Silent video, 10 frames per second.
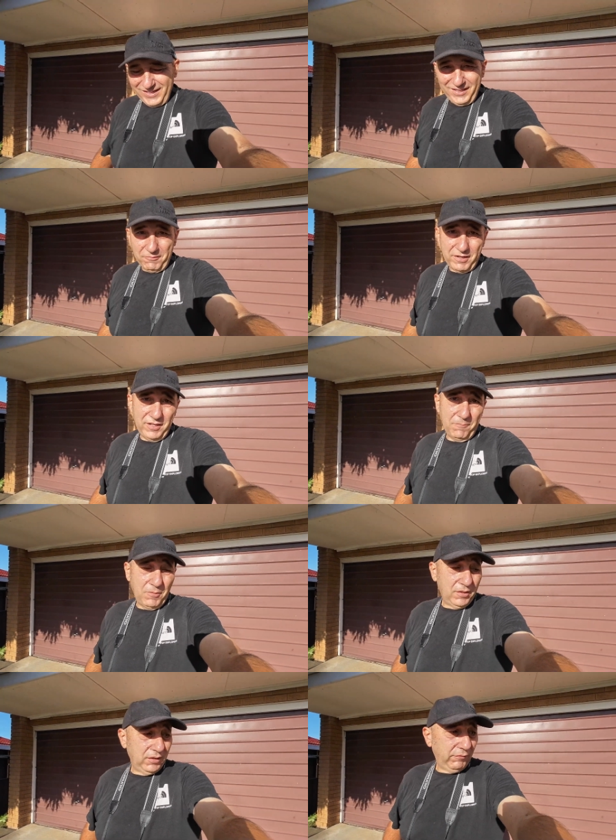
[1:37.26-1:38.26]
anyway, I
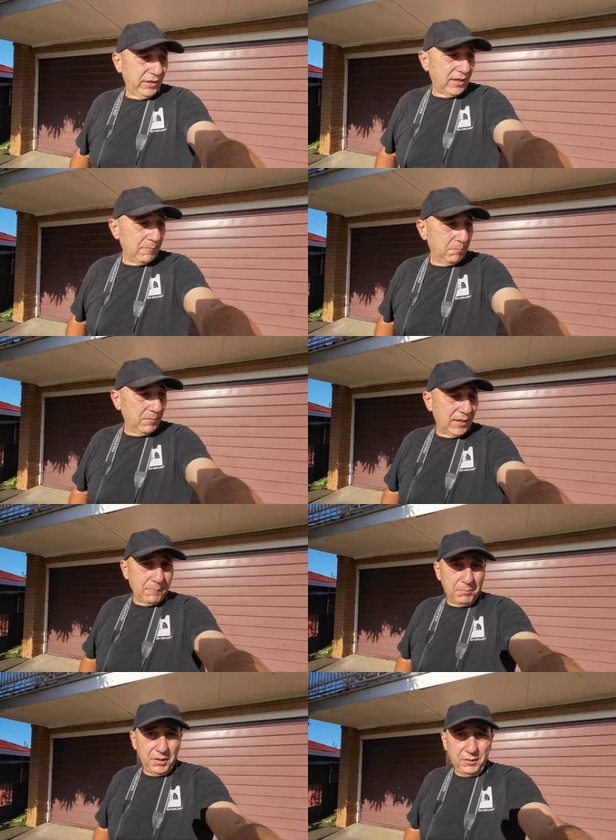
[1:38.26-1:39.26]
might if you can't
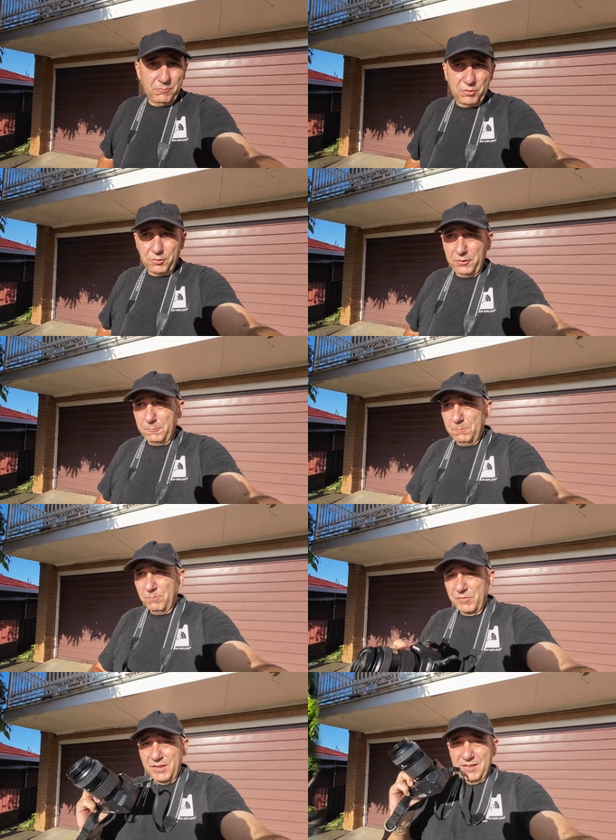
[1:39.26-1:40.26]
um, beat him, join him.
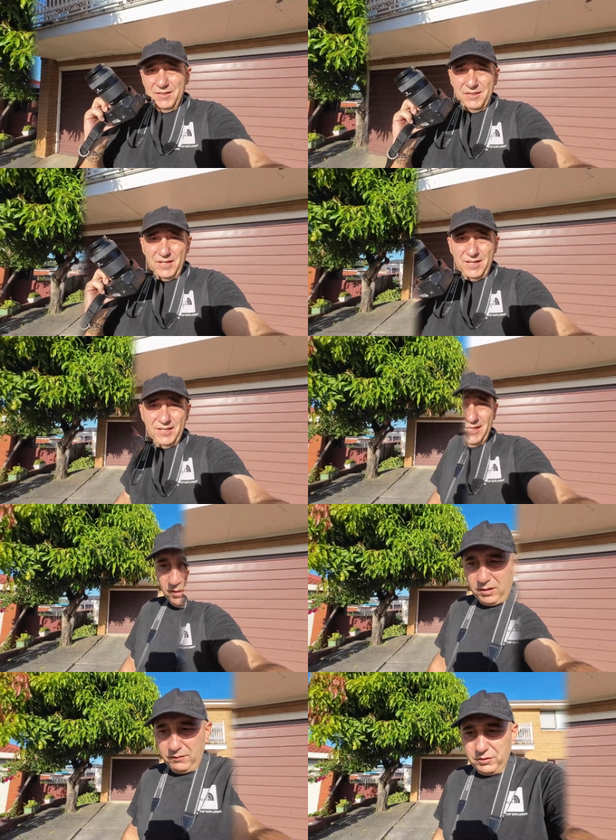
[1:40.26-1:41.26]
A
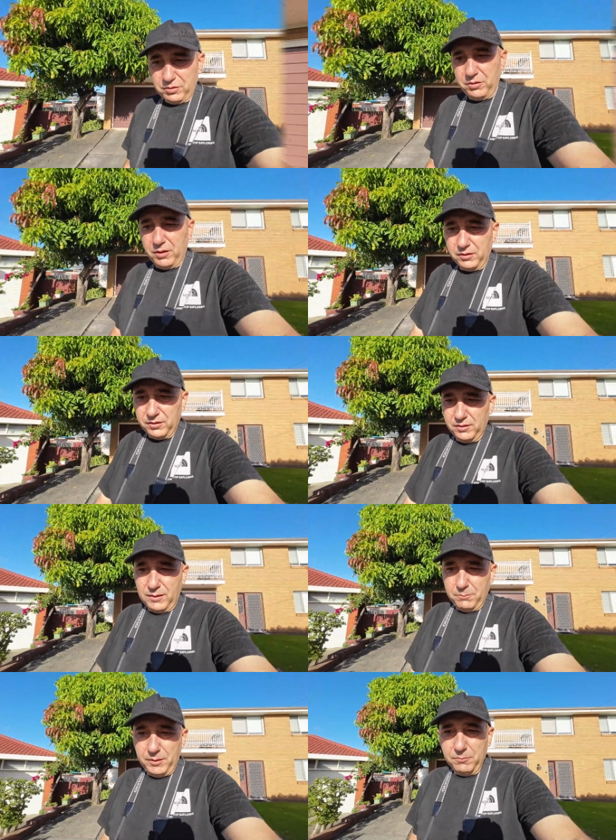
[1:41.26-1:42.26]
lot of the shots
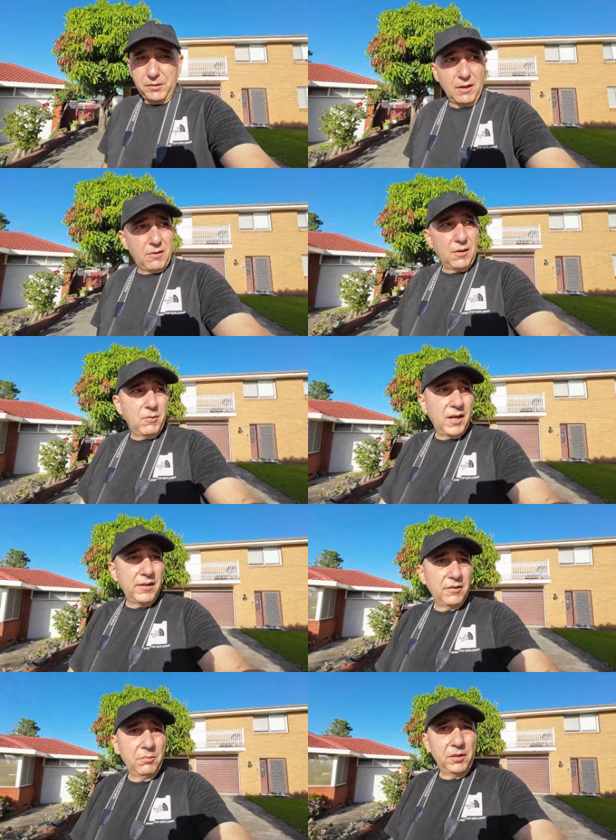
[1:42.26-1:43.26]
that people go, oh wow,
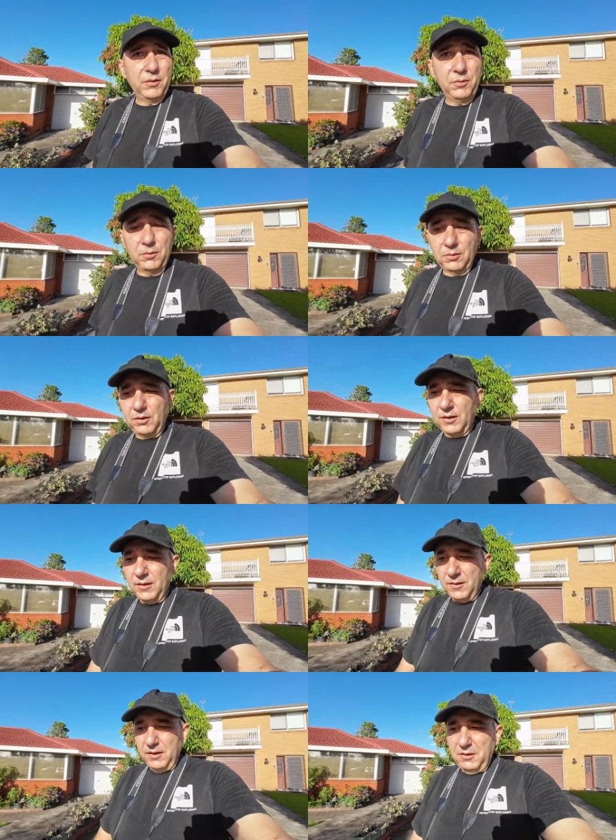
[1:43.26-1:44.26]
that's really cool,
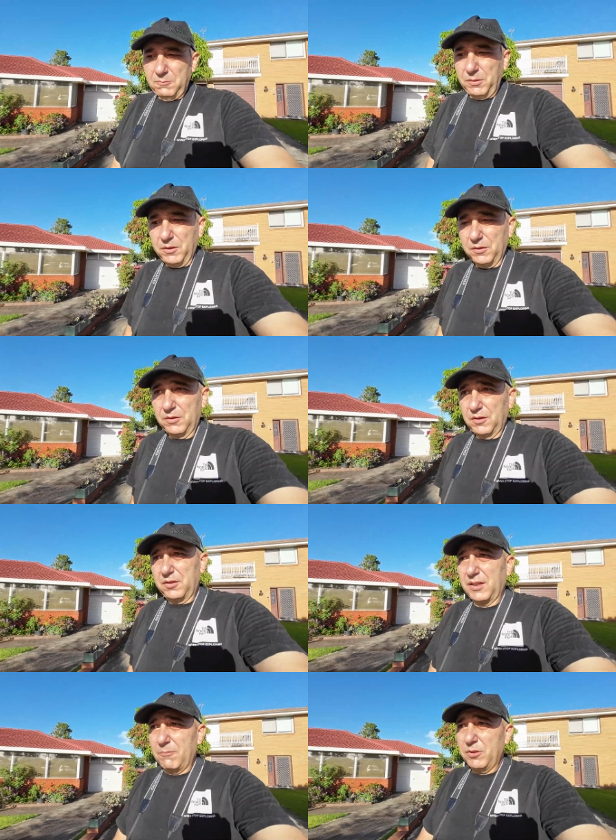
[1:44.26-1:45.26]
is because the
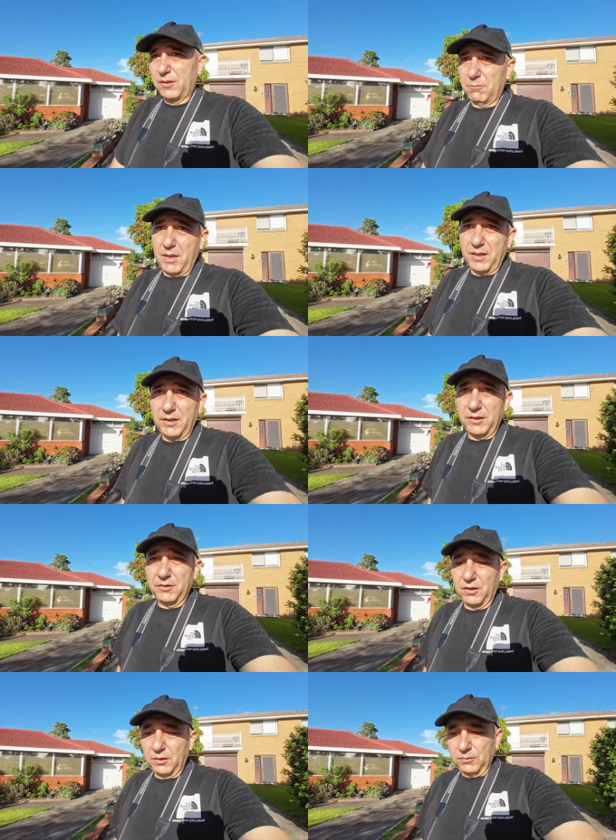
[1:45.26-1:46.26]
subject matter
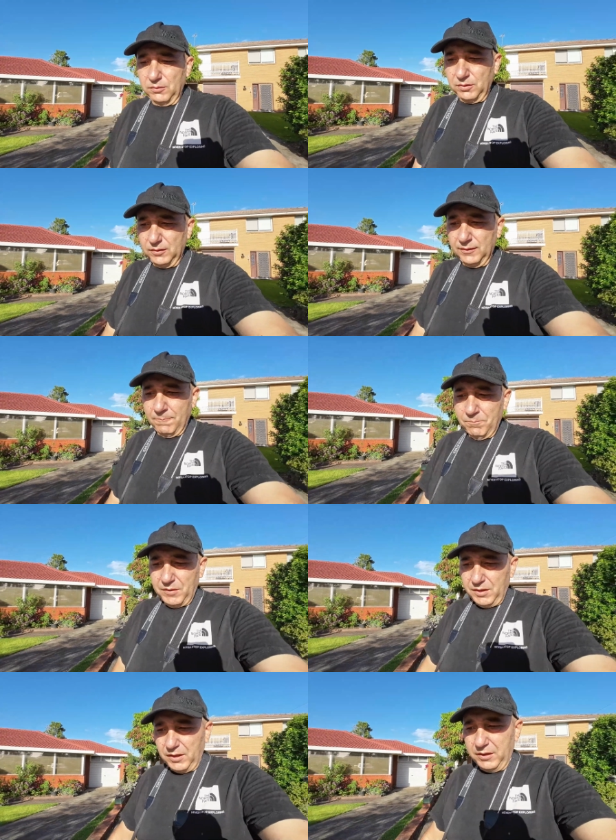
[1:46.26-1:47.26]
is old.
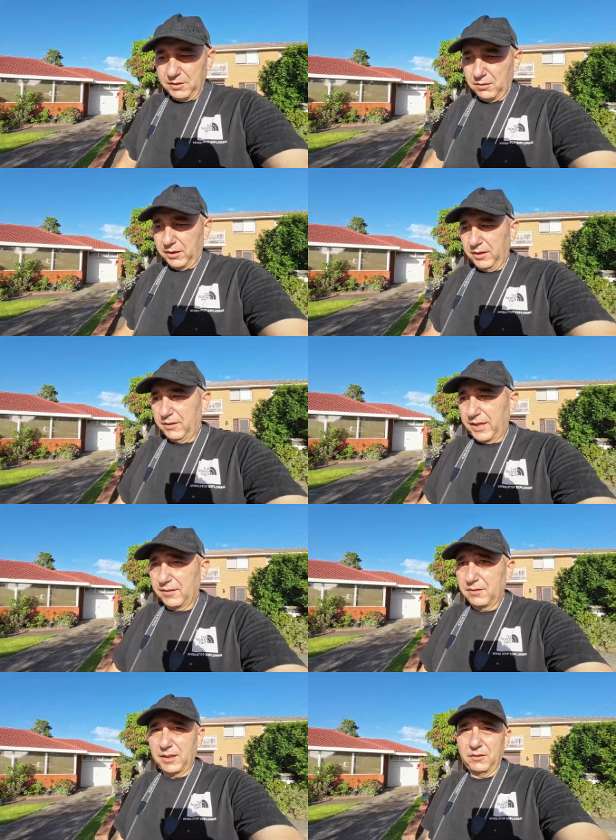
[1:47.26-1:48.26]
You know, it's like in that
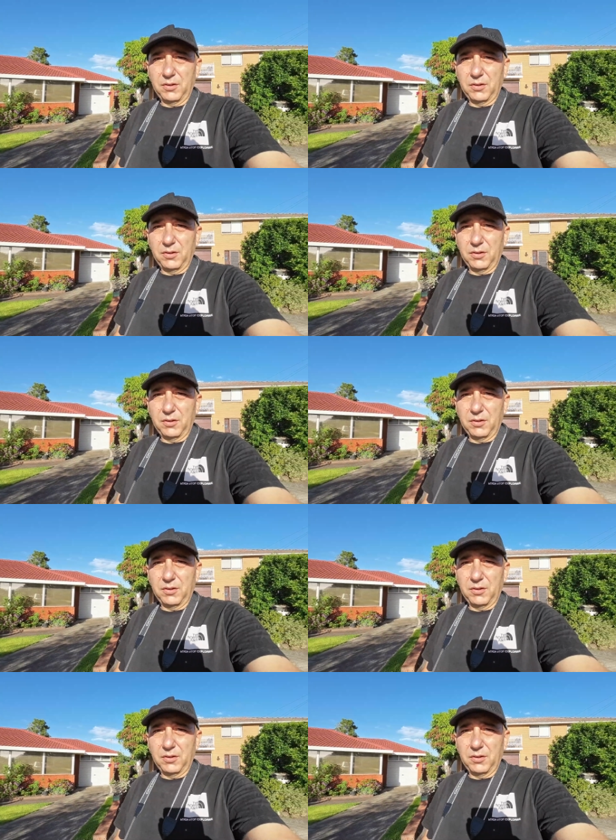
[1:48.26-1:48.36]
set